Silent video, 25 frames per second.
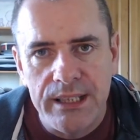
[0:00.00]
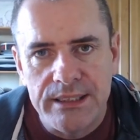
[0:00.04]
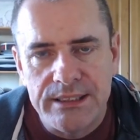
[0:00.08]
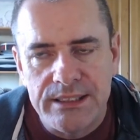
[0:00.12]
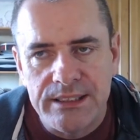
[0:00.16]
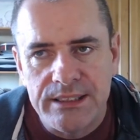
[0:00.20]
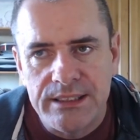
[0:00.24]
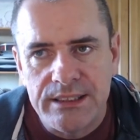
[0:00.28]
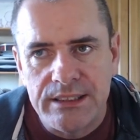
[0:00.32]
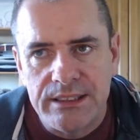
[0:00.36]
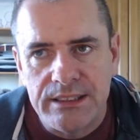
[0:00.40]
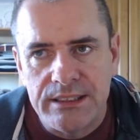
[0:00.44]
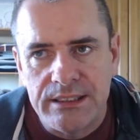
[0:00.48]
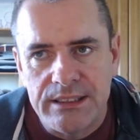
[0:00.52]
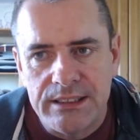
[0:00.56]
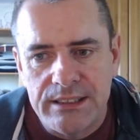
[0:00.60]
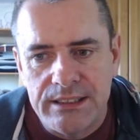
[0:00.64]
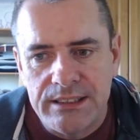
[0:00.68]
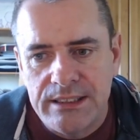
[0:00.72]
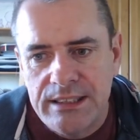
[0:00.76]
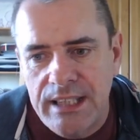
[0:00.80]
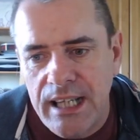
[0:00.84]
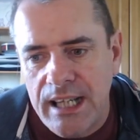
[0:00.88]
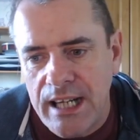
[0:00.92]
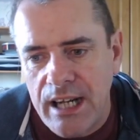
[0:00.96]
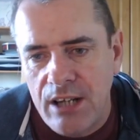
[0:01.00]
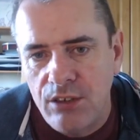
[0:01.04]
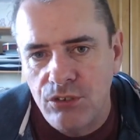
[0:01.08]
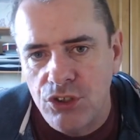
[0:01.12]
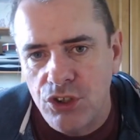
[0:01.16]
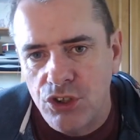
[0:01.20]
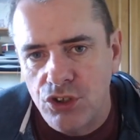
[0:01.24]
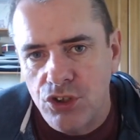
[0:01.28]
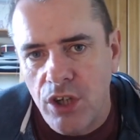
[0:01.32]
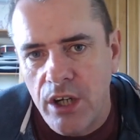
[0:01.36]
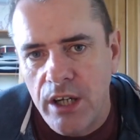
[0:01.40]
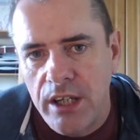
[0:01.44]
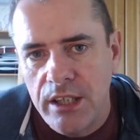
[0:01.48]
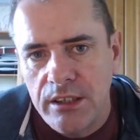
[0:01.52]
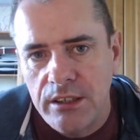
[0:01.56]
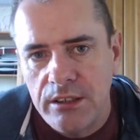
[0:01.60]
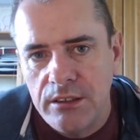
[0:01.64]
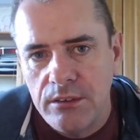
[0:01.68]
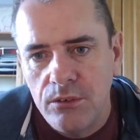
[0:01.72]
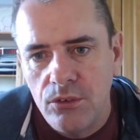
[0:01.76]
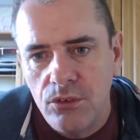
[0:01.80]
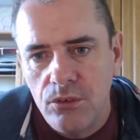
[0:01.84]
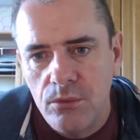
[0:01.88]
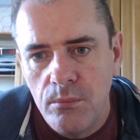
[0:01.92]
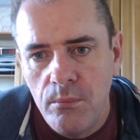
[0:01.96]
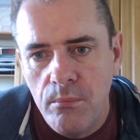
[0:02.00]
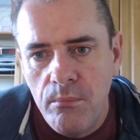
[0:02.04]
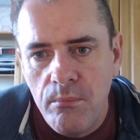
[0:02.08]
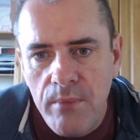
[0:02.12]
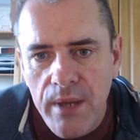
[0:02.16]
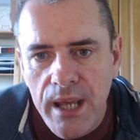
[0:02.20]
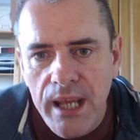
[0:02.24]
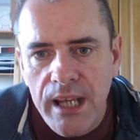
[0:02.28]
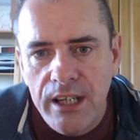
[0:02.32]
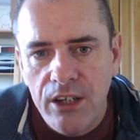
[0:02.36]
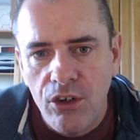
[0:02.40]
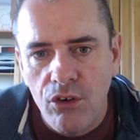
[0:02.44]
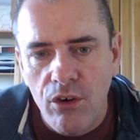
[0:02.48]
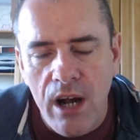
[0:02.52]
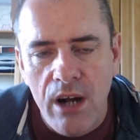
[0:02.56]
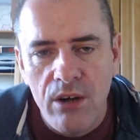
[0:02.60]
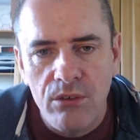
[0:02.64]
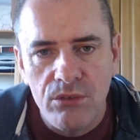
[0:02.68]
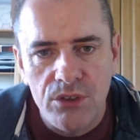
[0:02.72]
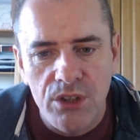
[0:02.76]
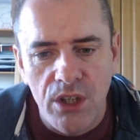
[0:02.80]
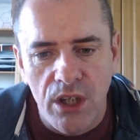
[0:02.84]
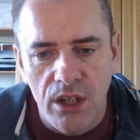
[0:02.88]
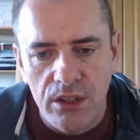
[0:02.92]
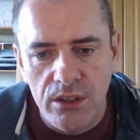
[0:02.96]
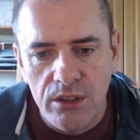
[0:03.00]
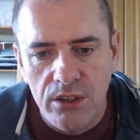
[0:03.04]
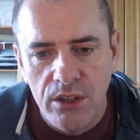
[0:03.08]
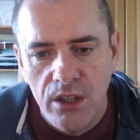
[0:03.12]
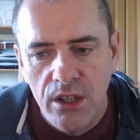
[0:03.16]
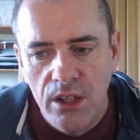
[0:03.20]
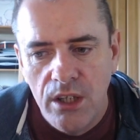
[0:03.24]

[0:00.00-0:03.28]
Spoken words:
to set out to try and make ground on.